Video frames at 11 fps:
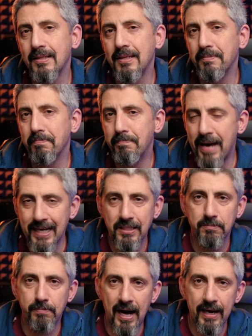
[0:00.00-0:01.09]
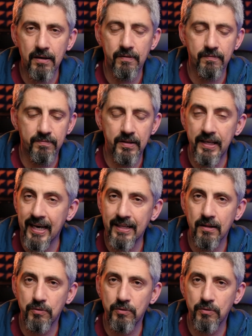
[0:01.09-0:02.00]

the best buy of the end of